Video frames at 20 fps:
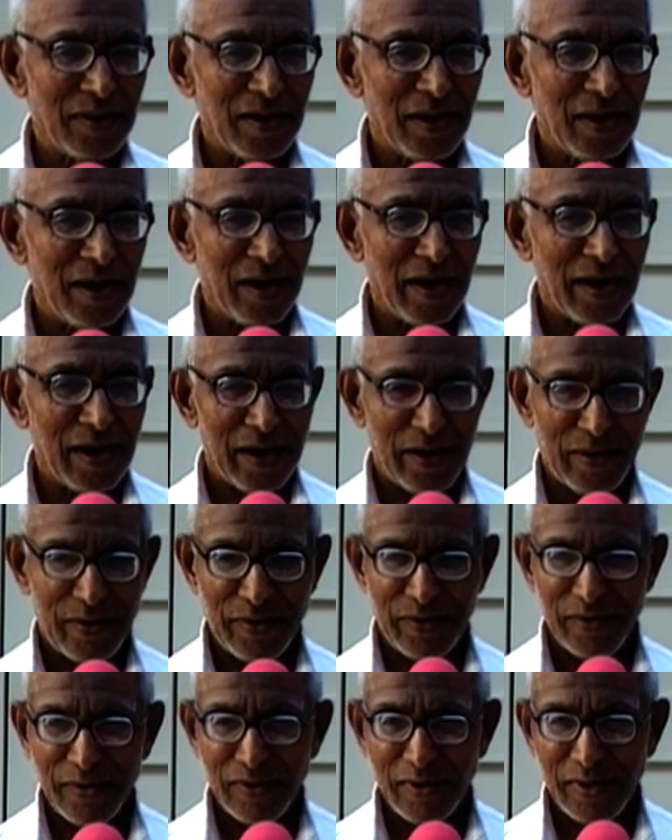Love.
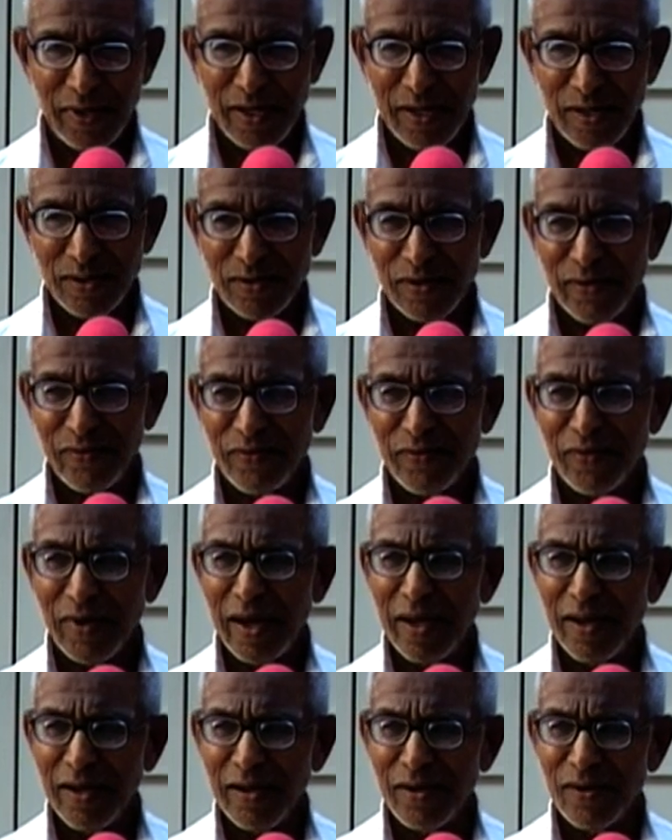It is a
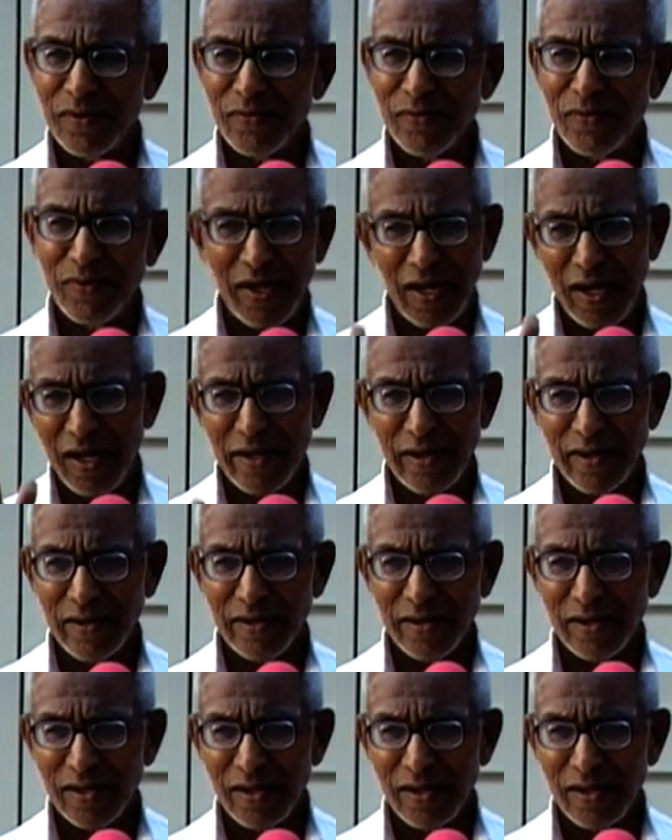fine feeling